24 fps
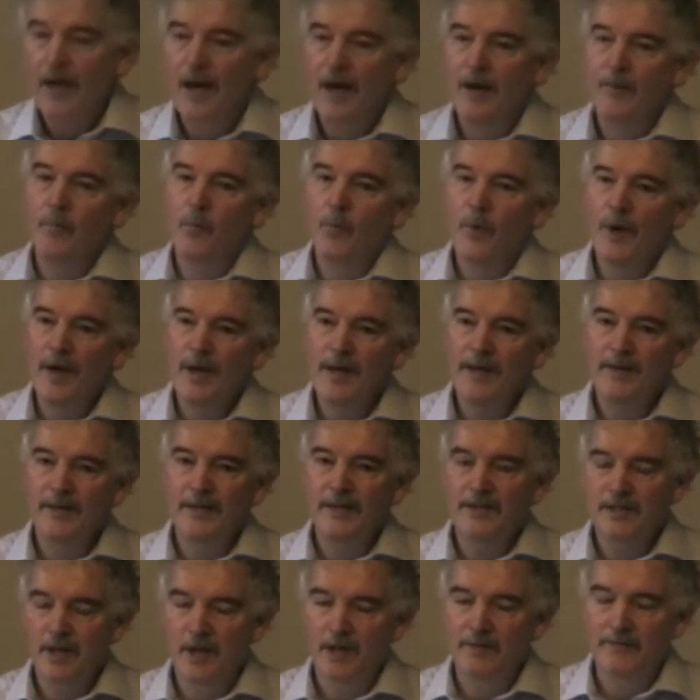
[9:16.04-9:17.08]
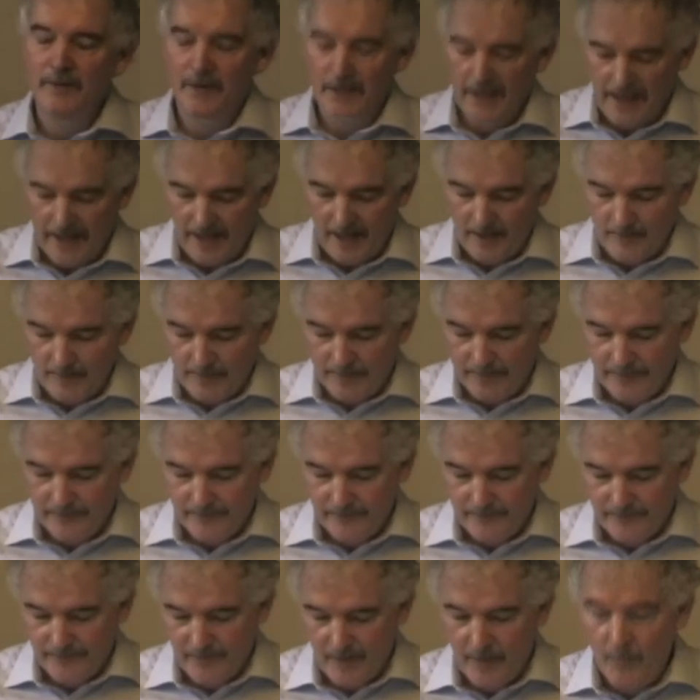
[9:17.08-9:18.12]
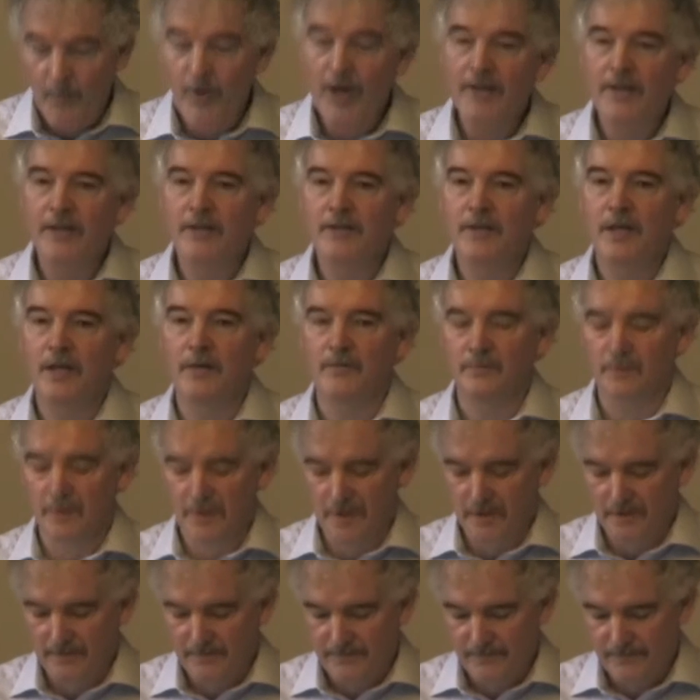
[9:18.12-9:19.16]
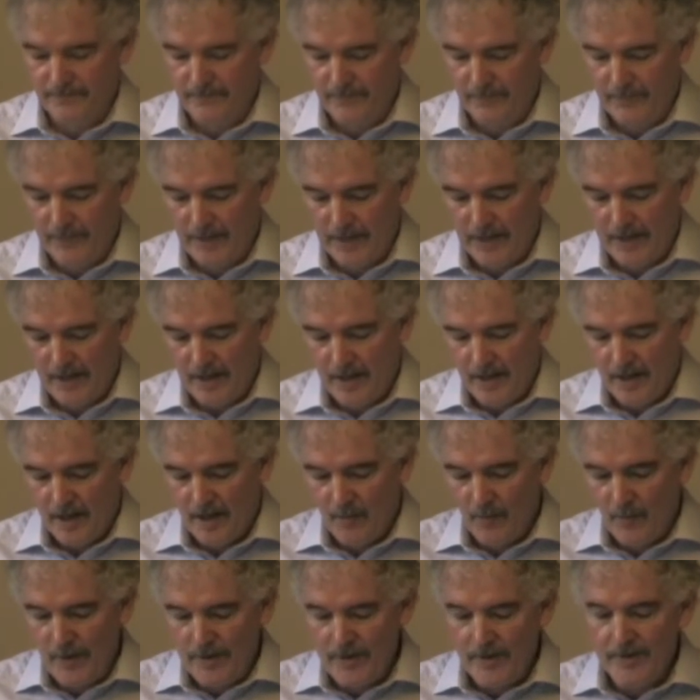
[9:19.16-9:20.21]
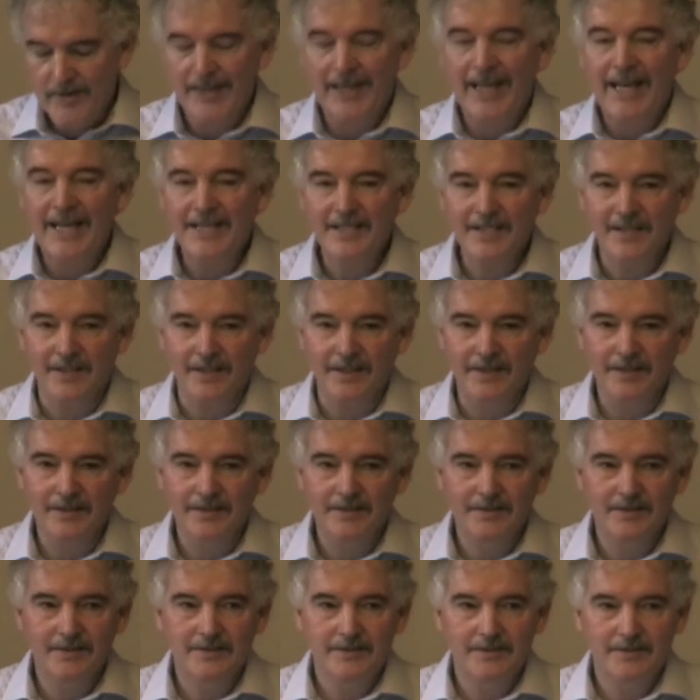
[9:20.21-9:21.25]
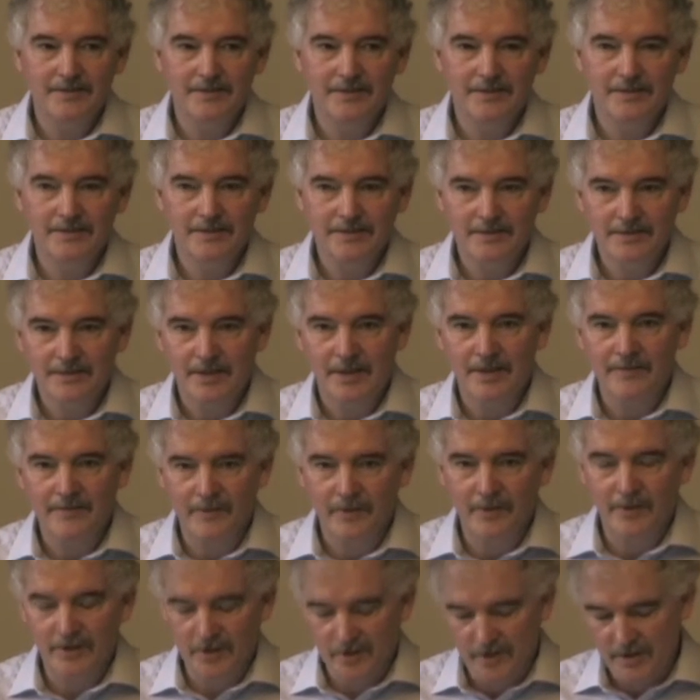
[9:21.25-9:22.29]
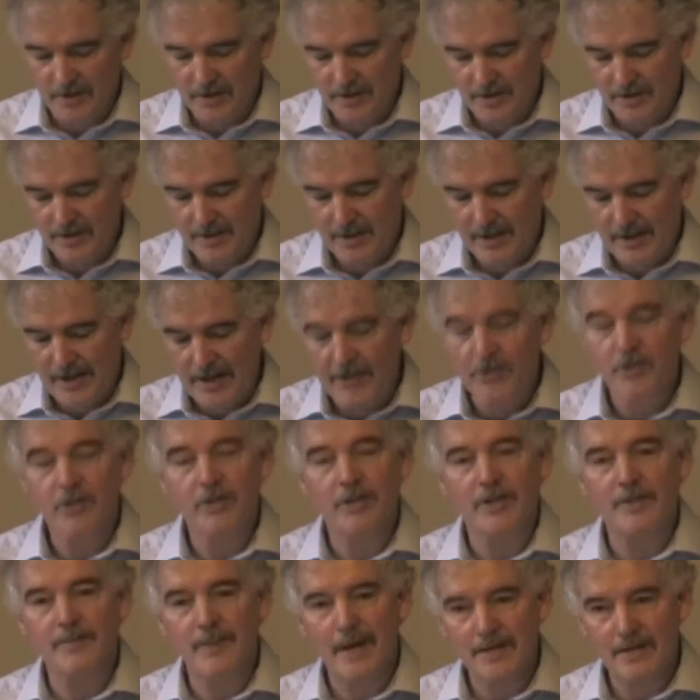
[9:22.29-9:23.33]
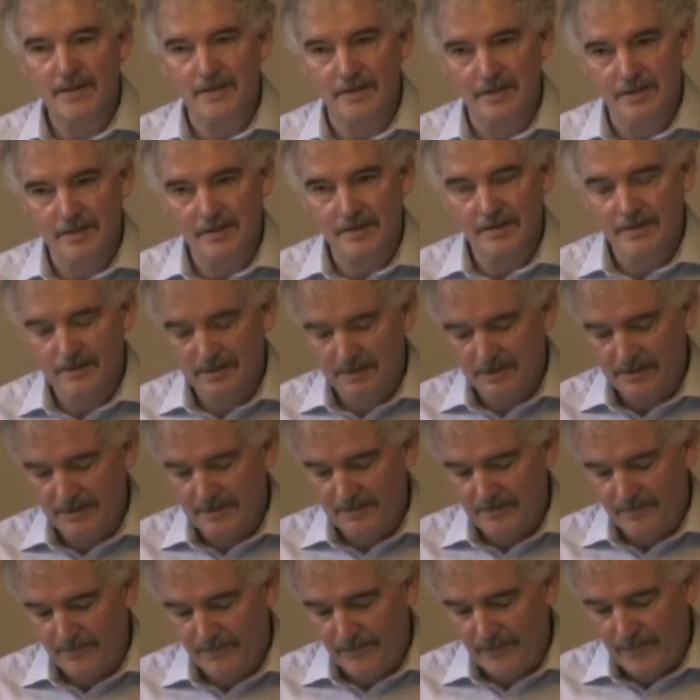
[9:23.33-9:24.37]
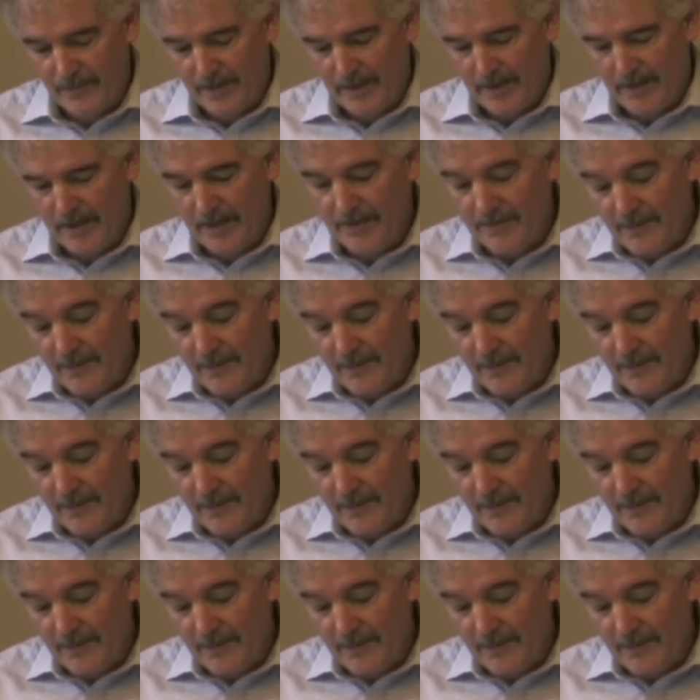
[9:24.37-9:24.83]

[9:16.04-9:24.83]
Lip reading: and where these overlap and where they don't, and whether the latter divergence actually matters. And